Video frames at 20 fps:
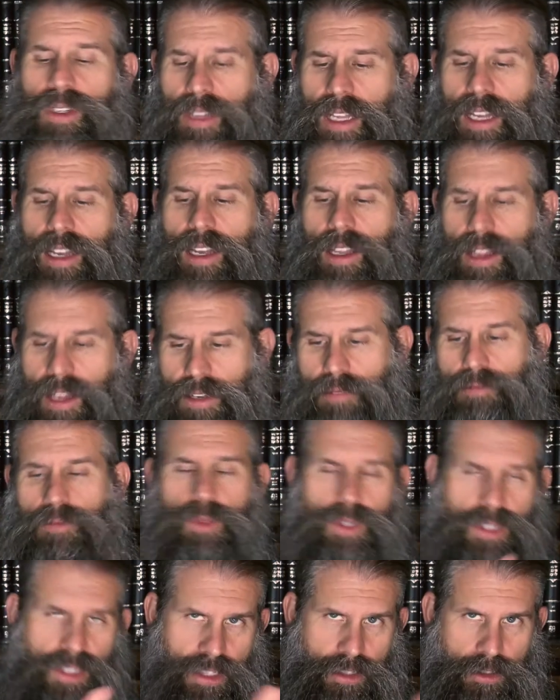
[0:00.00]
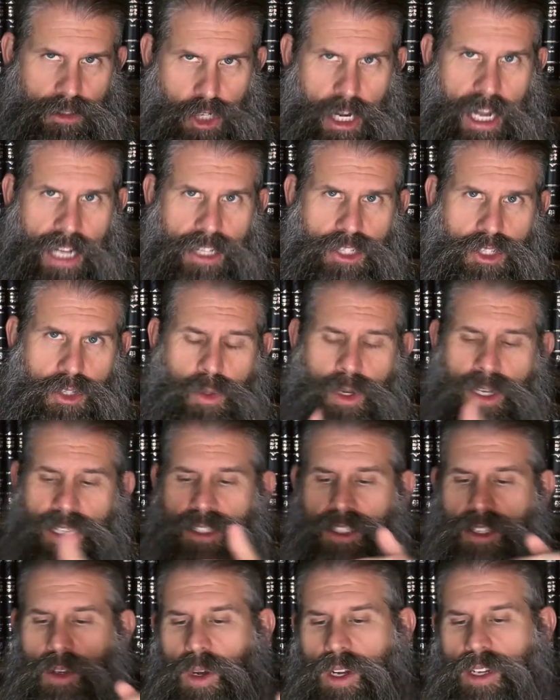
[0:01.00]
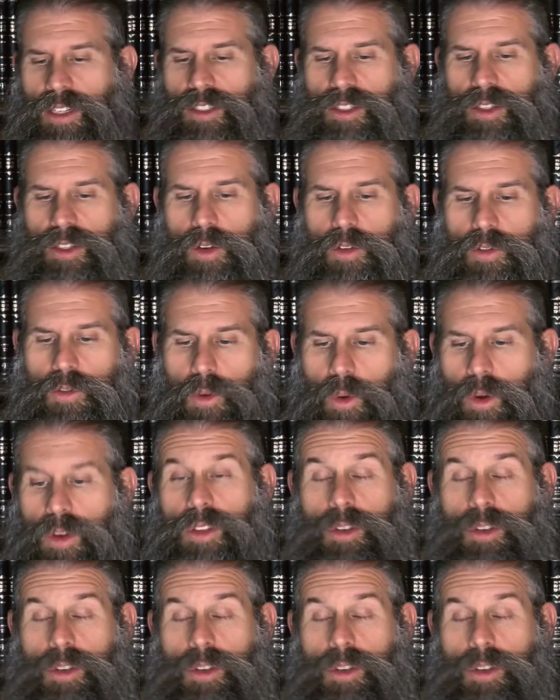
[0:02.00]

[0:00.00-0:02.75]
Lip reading: like we'll see Joshua and so on and so forth,